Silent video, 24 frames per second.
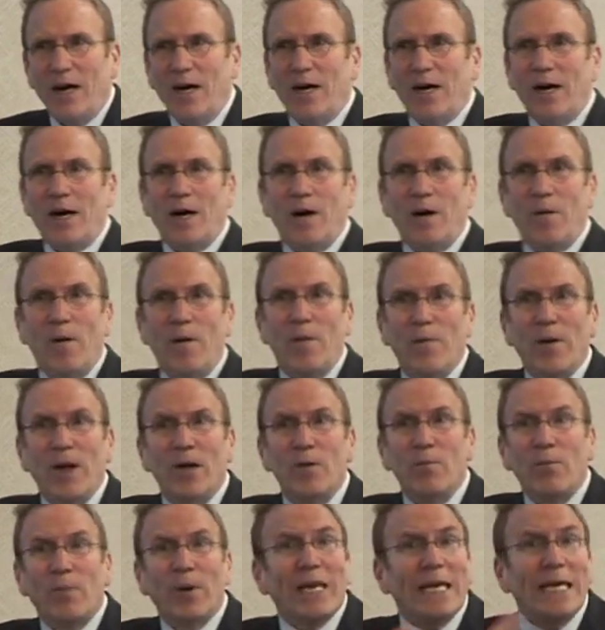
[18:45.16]
Uh,
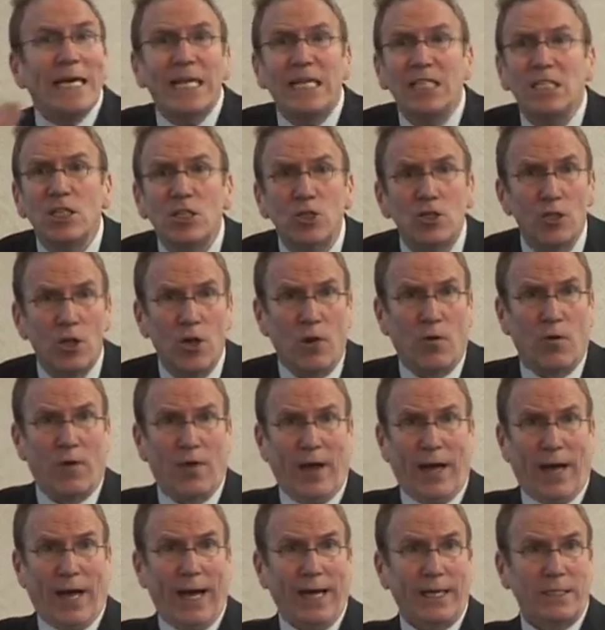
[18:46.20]
but he didn't know
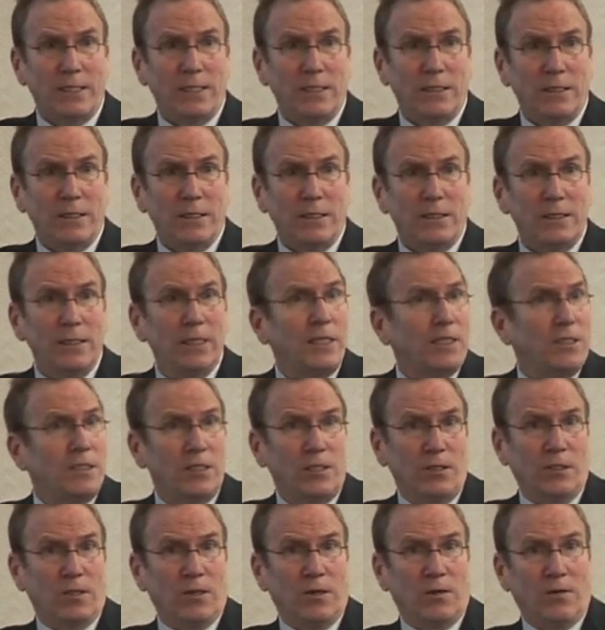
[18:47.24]
that. He
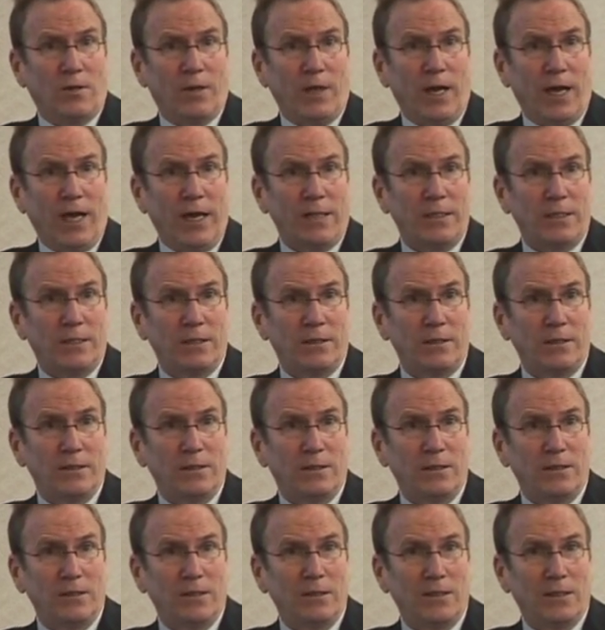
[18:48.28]
didn't know that.
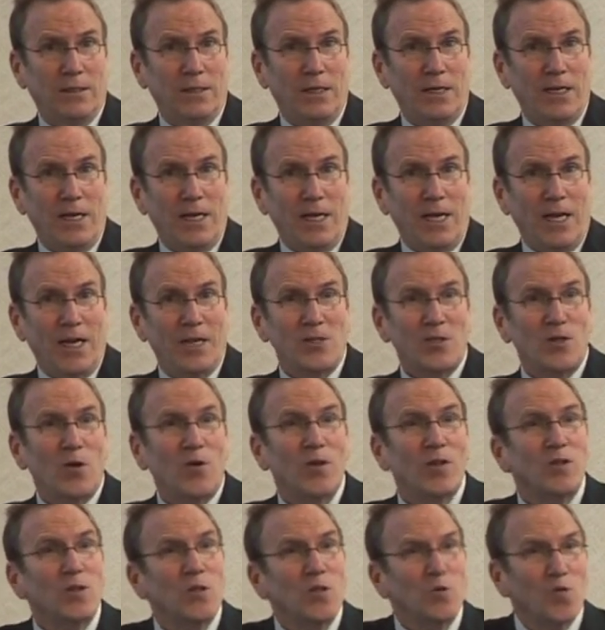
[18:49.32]
And so
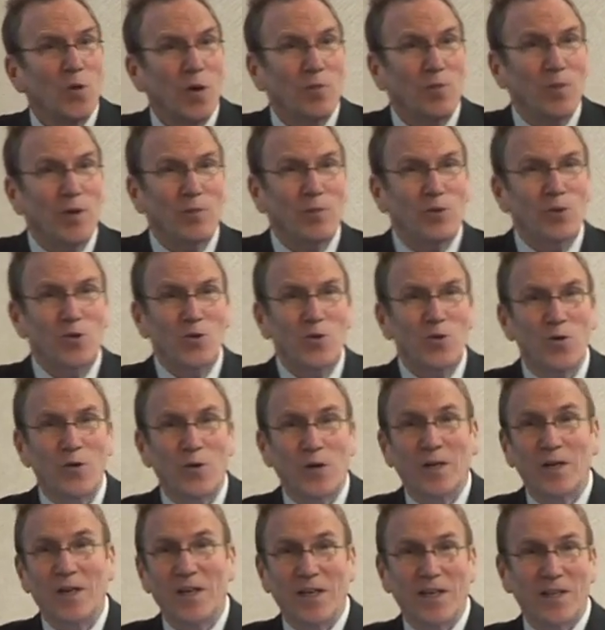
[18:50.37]
this is what people do.
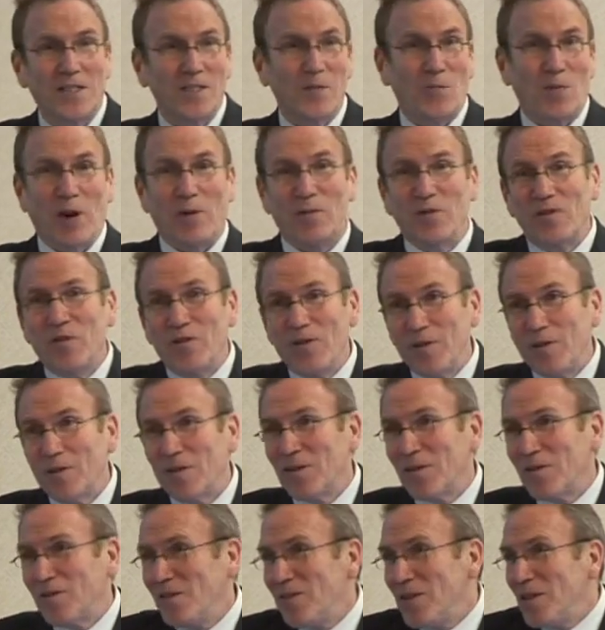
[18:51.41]
And again, this probably
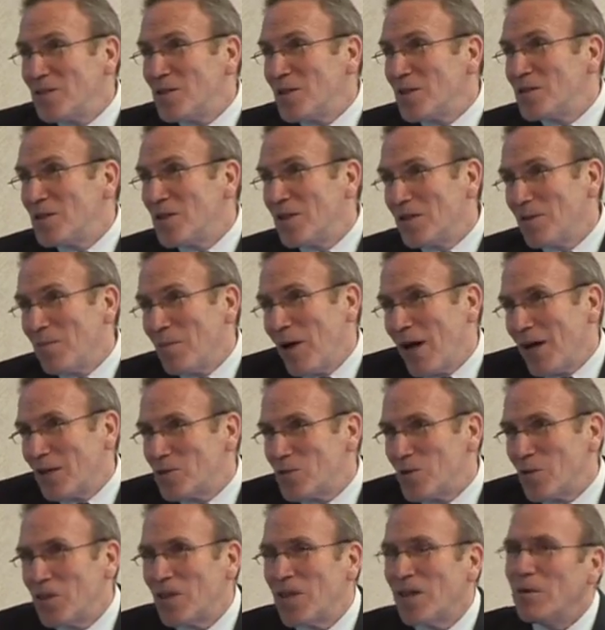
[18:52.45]
feeds into the
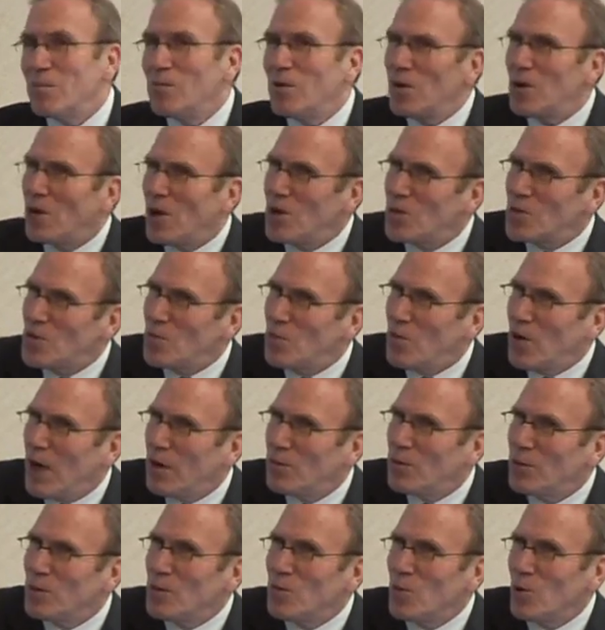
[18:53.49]
macho thing, but it also
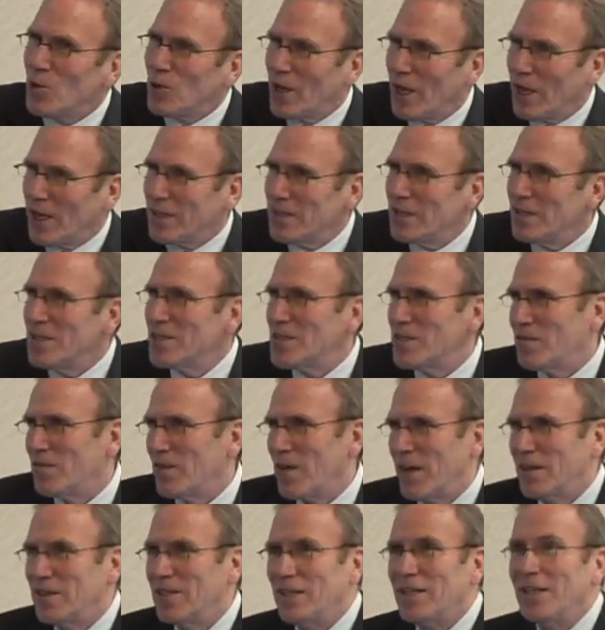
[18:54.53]
probably more likely is the
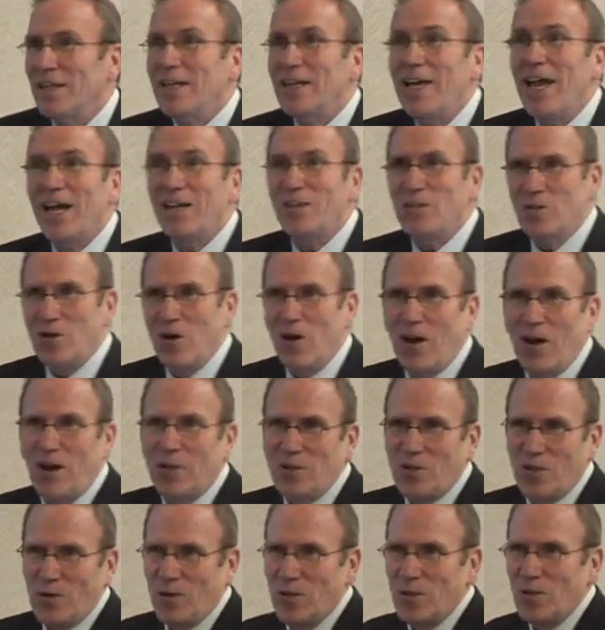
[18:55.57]
fact that he had
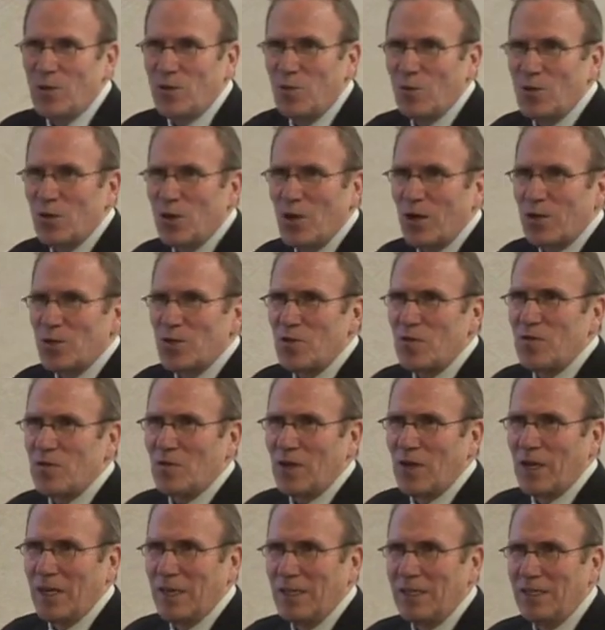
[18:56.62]
dogs, so he assumed dogs are
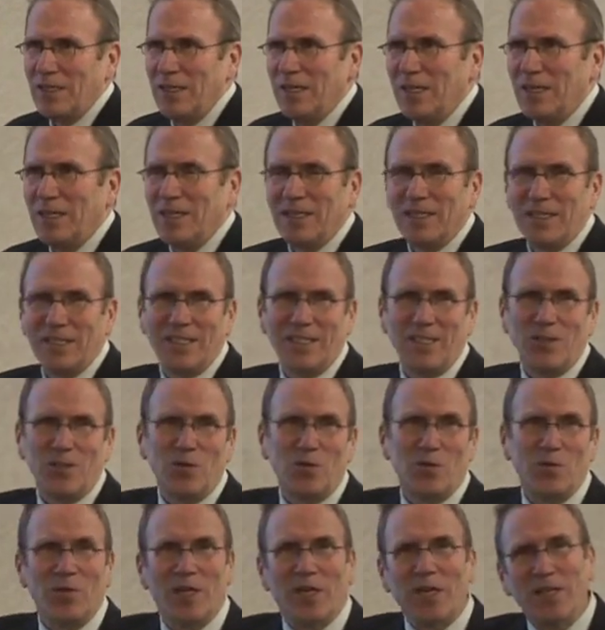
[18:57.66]
fine. Uh, he
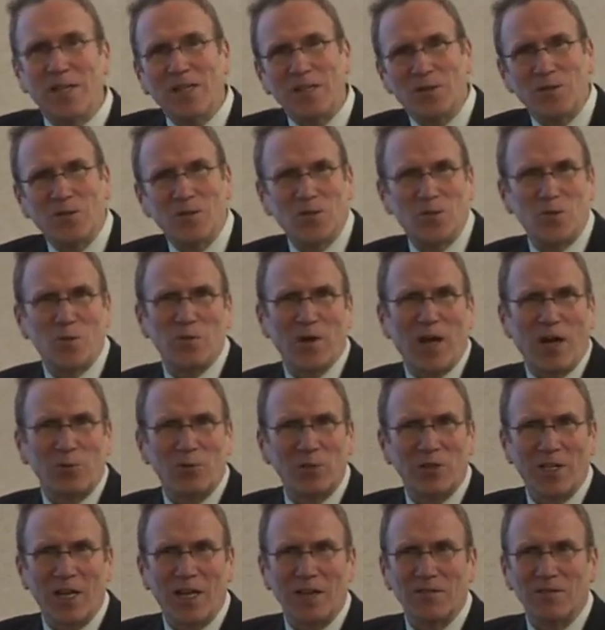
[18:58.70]
knew me and he assumed I
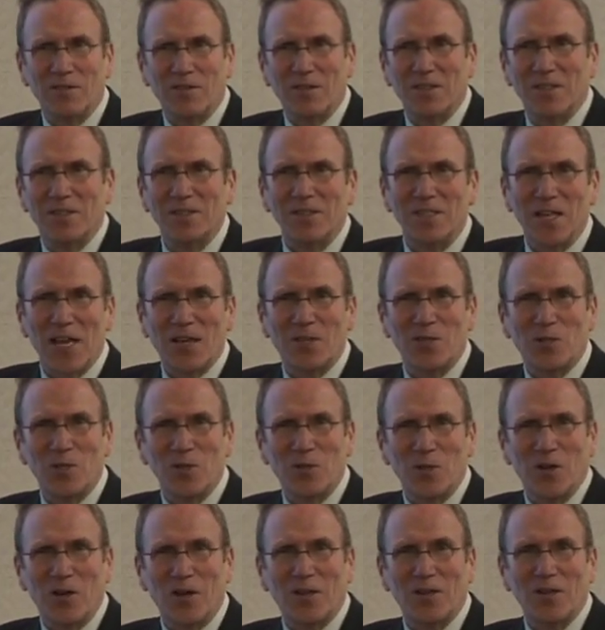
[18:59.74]
wouldn't have a nasty
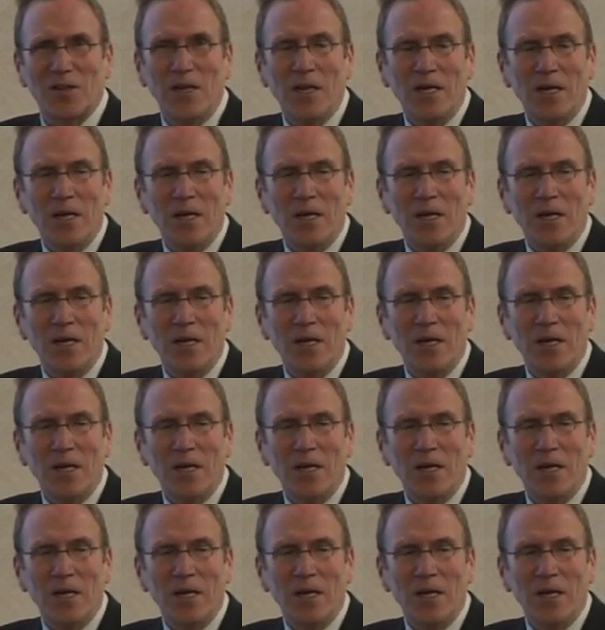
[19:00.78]
dog.